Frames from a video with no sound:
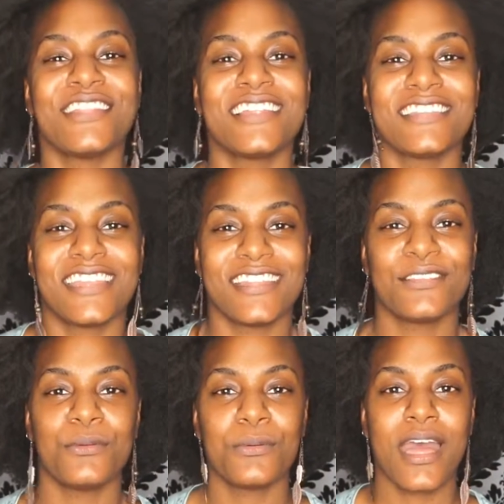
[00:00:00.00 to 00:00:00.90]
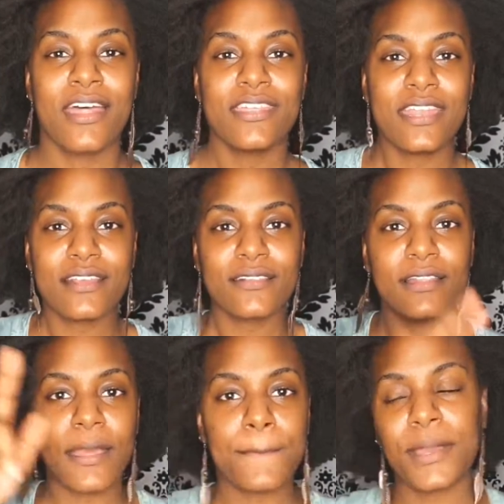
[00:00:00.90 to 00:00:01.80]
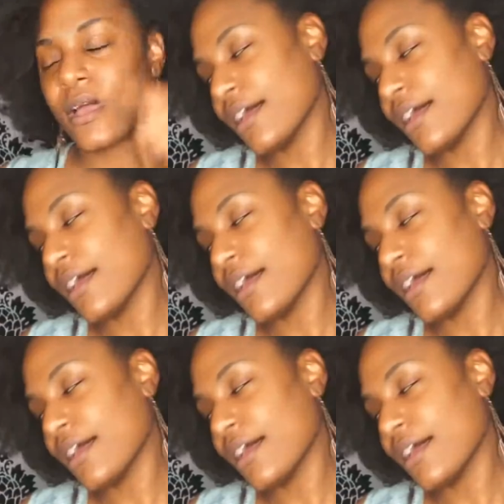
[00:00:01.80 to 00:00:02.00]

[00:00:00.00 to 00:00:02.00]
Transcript: so let's get into the next clip.